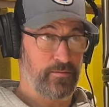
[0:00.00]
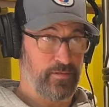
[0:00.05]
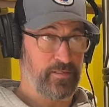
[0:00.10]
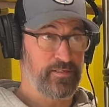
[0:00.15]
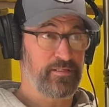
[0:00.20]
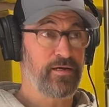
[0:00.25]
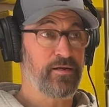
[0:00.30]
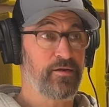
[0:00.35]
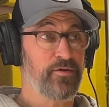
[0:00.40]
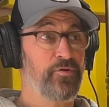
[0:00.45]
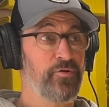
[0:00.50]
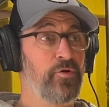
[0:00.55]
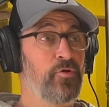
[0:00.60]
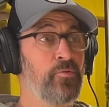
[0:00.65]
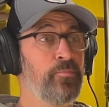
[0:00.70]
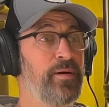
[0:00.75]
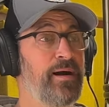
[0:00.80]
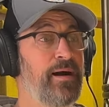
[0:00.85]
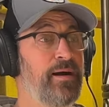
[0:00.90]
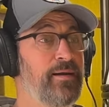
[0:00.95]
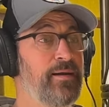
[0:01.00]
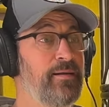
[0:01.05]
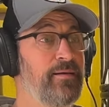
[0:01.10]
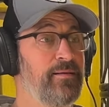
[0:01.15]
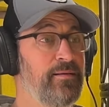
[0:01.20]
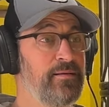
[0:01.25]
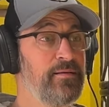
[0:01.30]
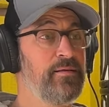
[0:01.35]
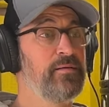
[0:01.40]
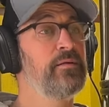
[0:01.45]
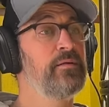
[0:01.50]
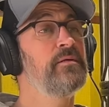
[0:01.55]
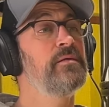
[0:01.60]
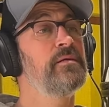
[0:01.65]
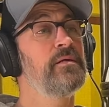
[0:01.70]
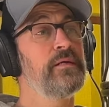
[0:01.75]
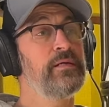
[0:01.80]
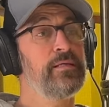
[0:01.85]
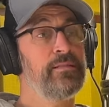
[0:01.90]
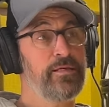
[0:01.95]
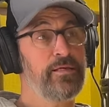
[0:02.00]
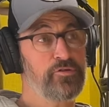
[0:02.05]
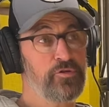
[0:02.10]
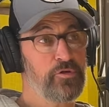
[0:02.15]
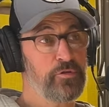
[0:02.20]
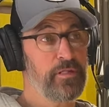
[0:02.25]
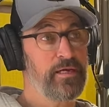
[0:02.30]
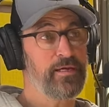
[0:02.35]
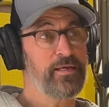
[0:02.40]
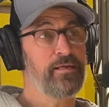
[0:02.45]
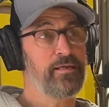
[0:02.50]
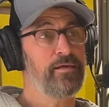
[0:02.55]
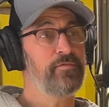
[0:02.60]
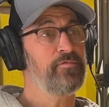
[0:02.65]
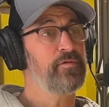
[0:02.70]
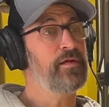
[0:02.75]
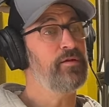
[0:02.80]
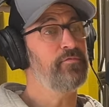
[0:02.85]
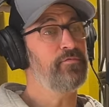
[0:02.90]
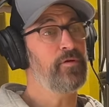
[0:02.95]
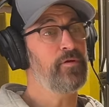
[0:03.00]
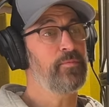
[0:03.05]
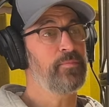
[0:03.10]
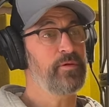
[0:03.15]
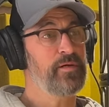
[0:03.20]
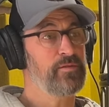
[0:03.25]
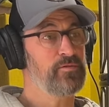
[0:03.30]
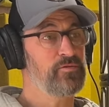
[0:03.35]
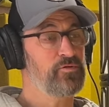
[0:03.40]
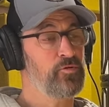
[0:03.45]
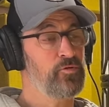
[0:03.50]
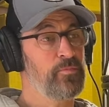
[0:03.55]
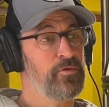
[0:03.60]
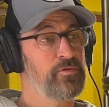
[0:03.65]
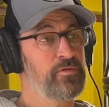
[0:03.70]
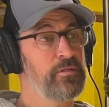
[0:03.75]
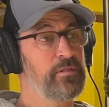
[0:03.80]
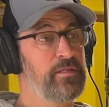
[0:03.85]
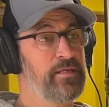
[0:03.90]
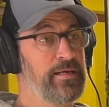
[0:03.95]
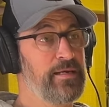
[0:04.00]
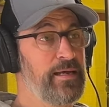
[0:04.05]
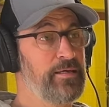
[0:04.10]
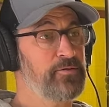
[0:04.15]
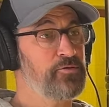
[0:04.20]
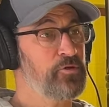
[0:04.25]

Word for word: It's out of your own pocket, unless you're lucky enough to get farm to consumer to litigate